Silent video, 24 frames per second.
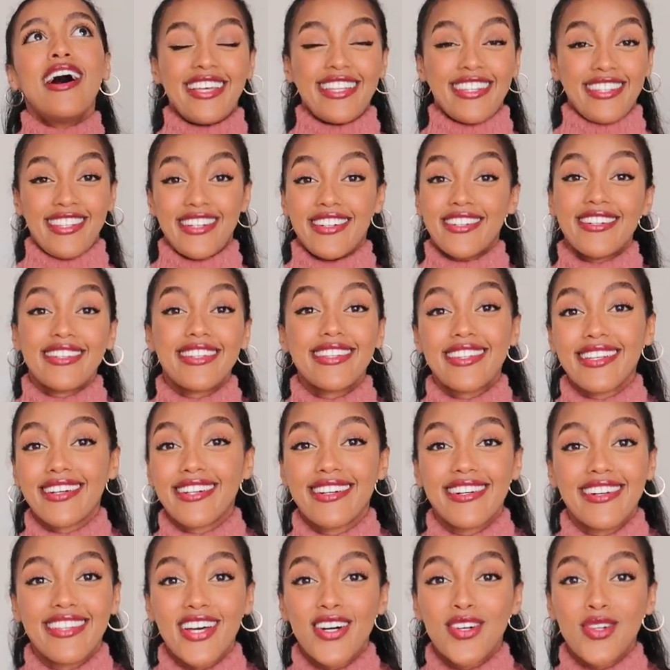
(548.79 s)
literally the
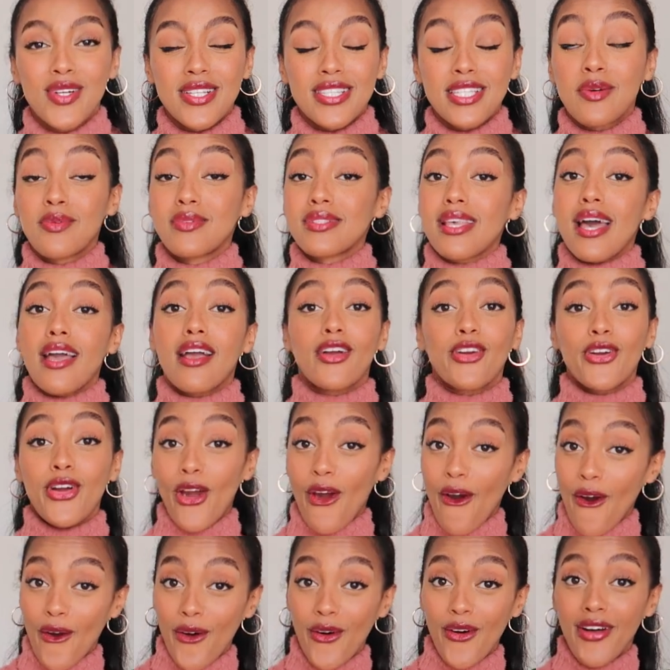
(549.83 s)
girl that works there was like,
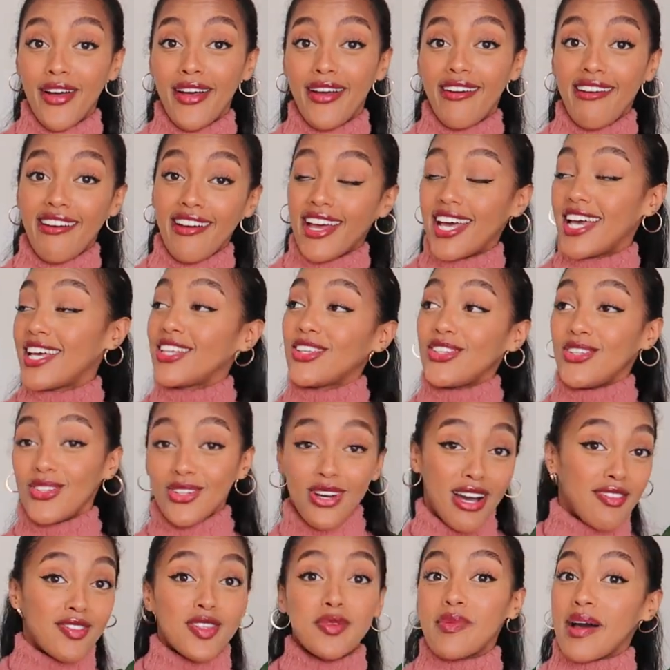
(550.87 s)
"Girl,
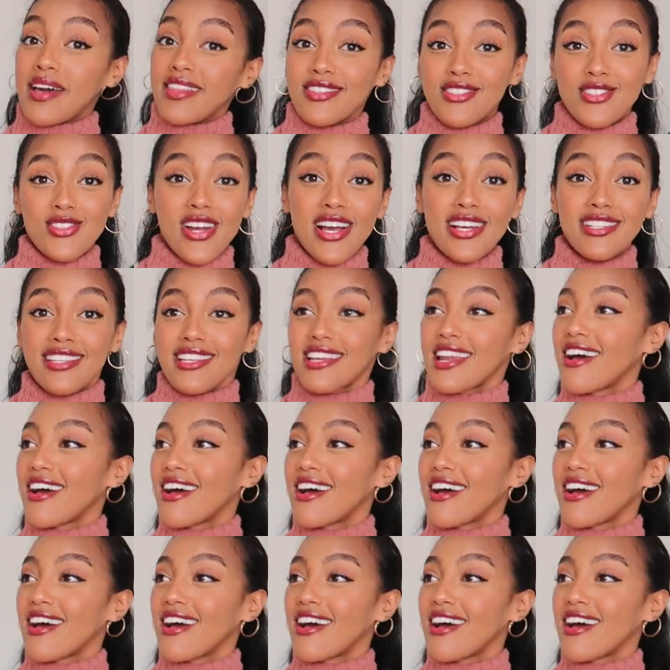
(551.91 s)
you have to buy this dress."